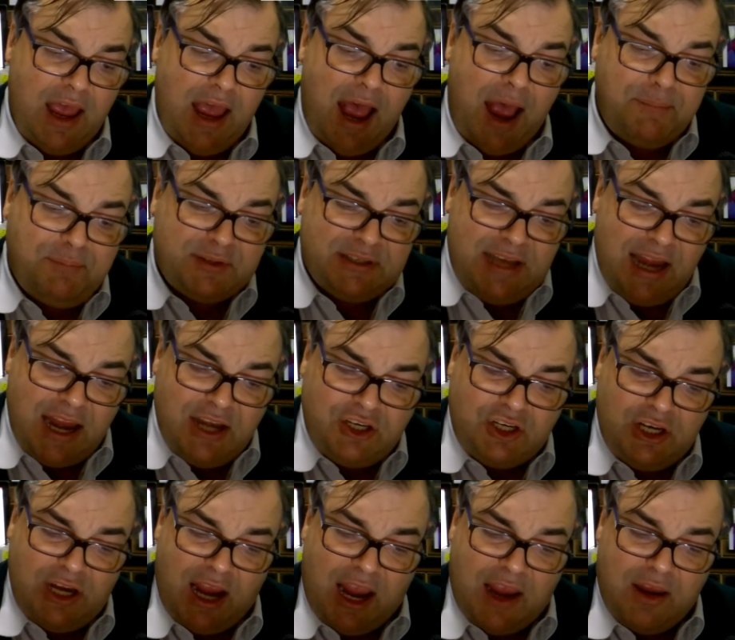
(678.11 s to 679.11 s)

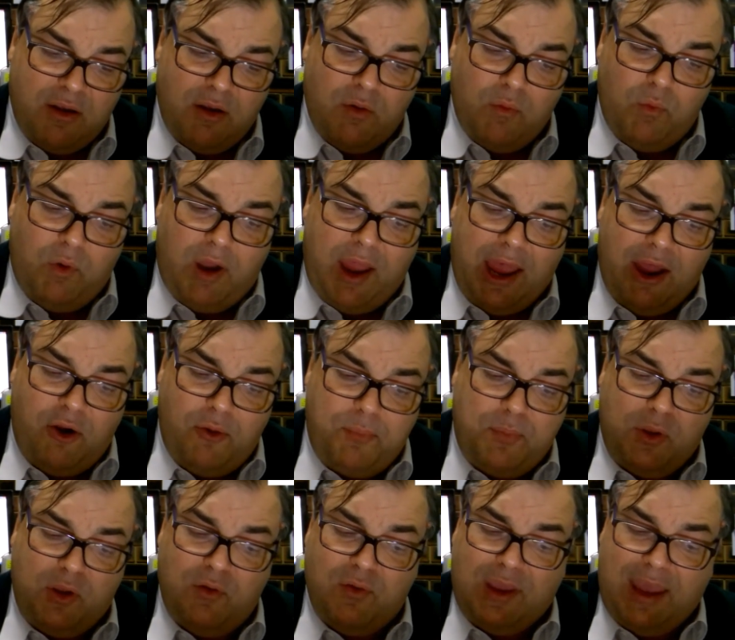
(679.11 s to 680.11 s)
Appstantiate will
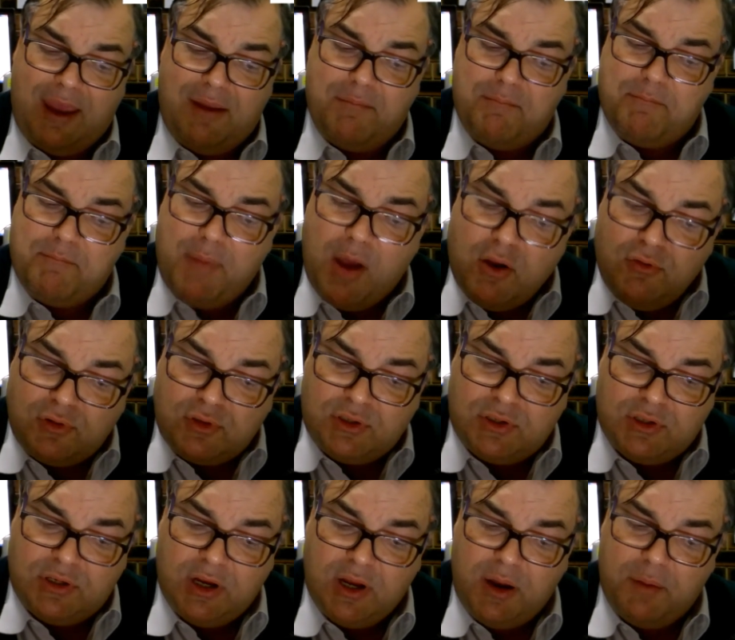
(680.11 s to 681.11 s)
help you get
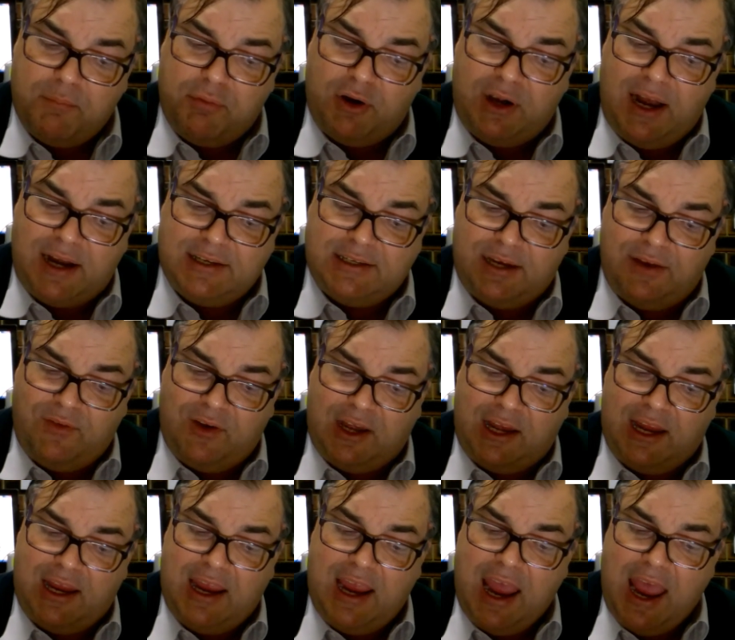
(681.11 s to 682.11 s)
most
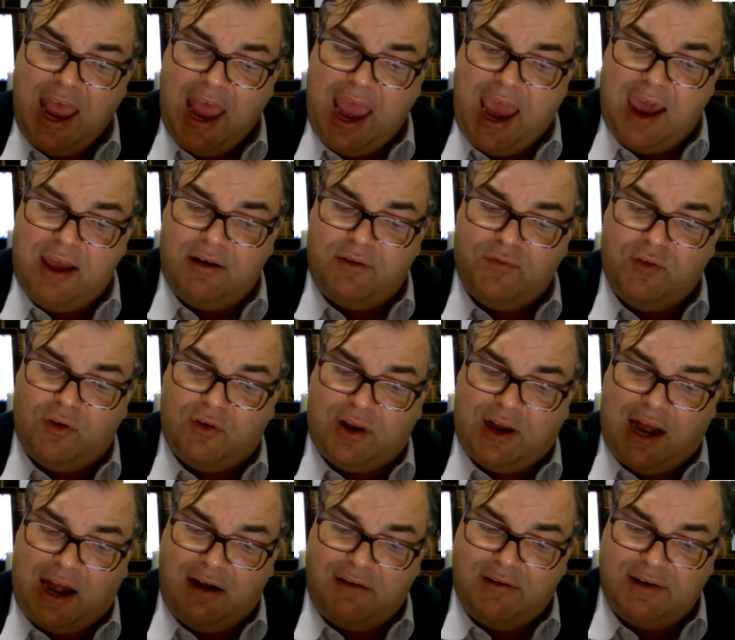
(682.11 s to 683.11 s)
productivity out of your
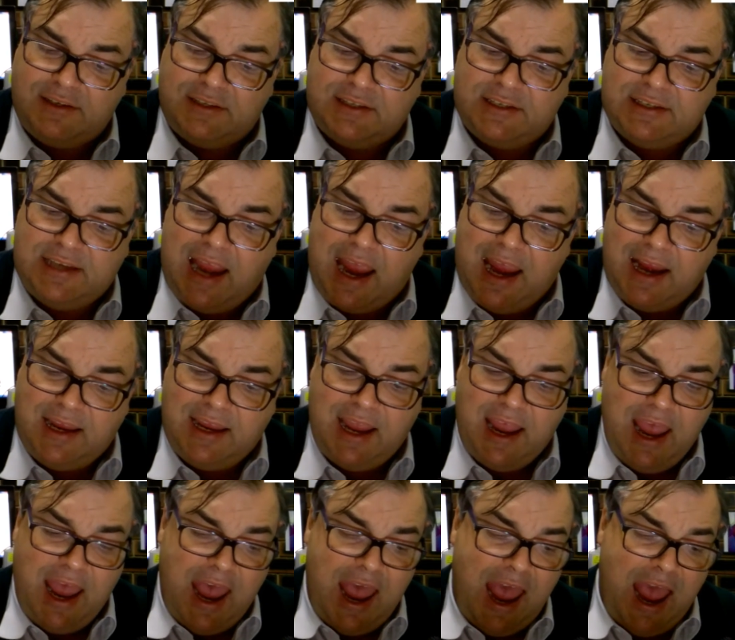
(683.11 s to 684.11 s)
current stack
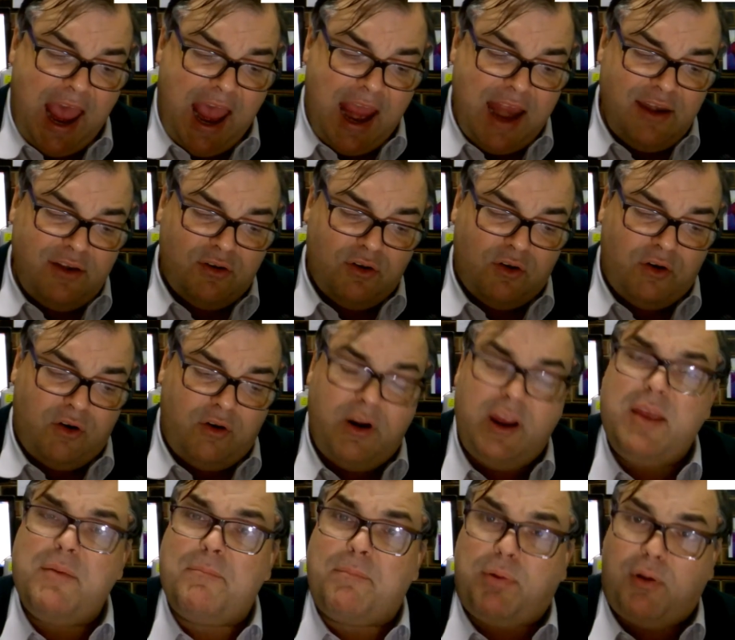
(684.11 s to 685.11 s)
and/or
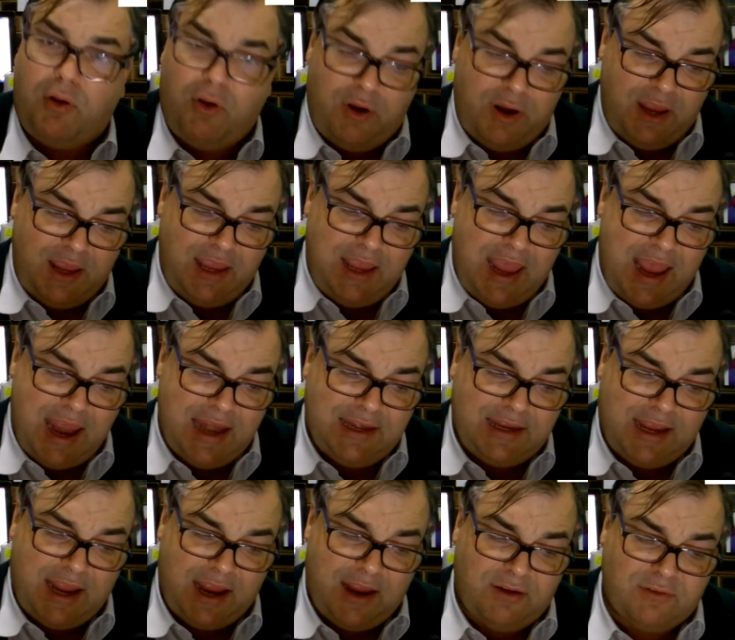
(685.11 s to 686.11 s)
employee
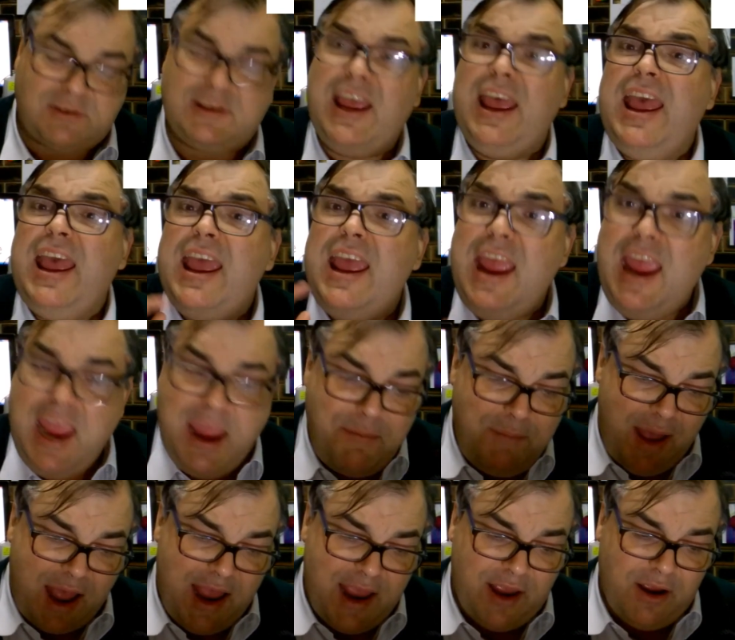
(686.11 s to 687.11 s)
headcount.
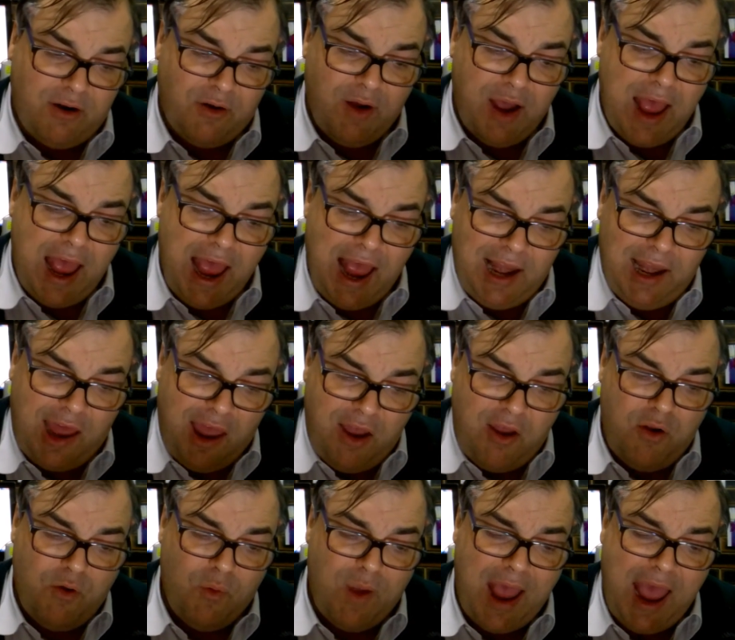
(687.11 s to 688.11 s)
Email
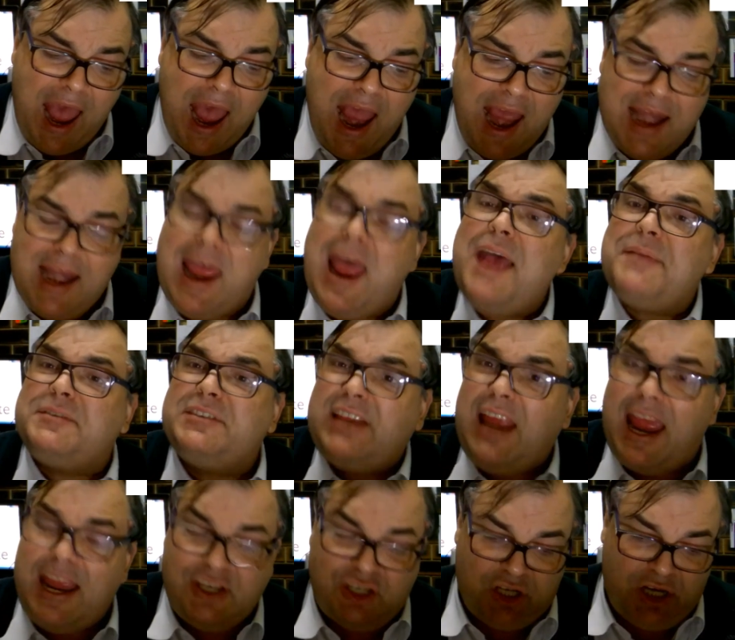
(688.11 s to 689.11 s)
hello at
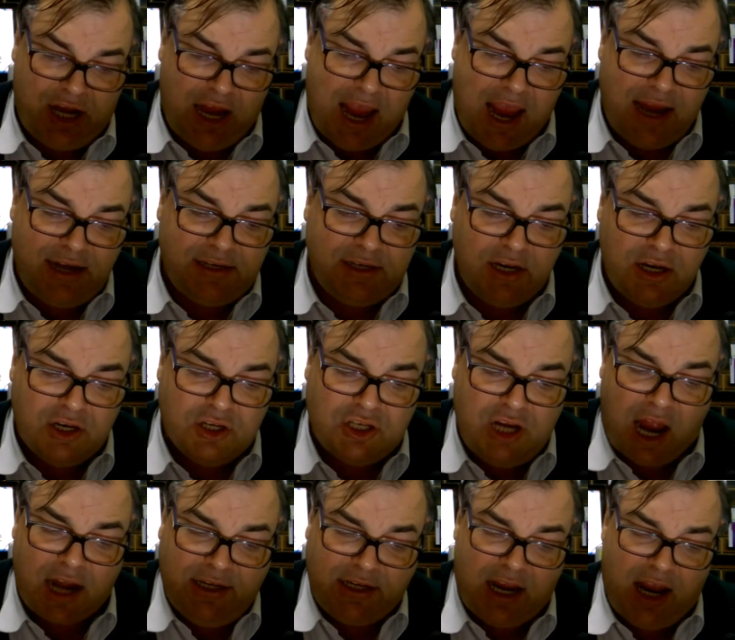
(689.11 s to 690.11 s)
Appstantiate
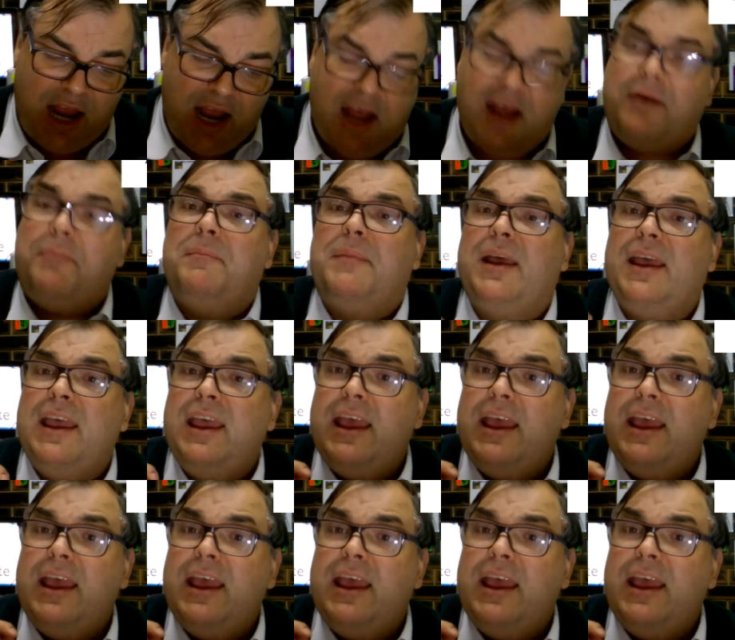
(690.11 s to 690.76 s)
dot com.